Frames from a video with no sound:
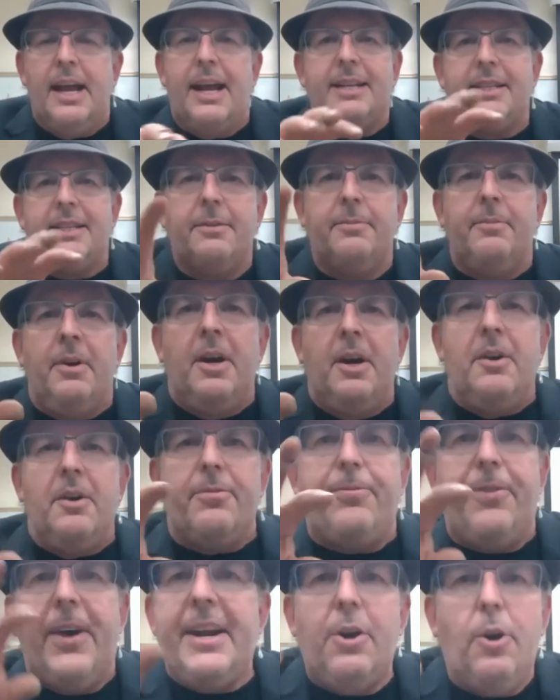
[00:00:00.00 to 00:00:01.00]
and some
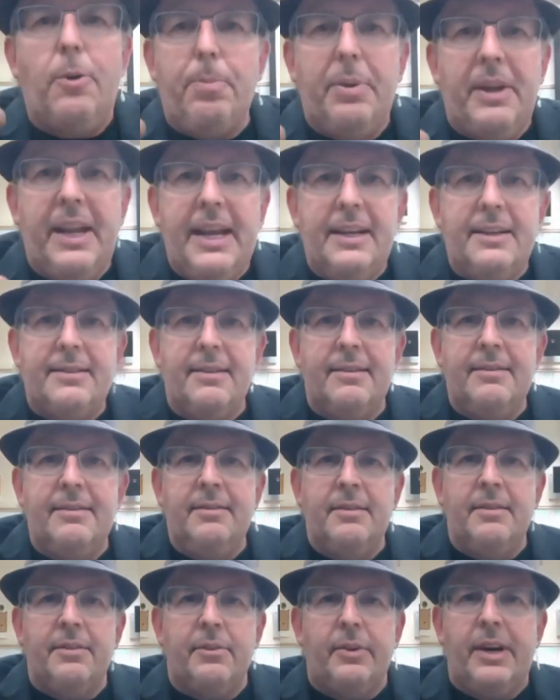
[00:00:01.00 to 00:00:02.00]

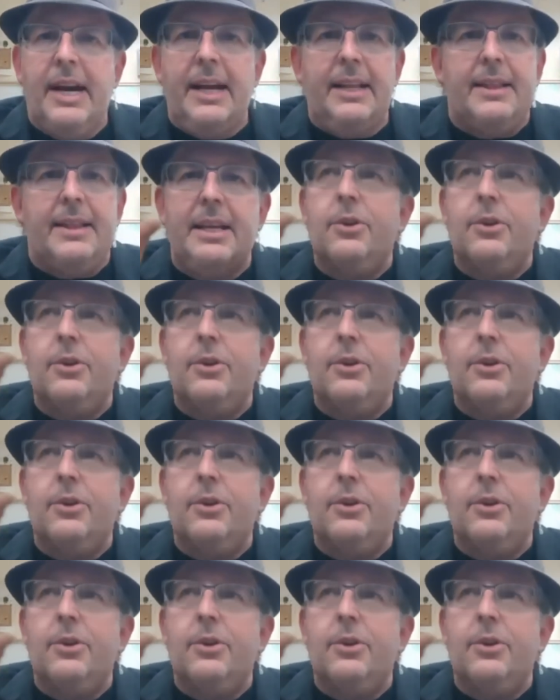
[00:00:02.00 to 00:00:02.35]
phytoplankton, right?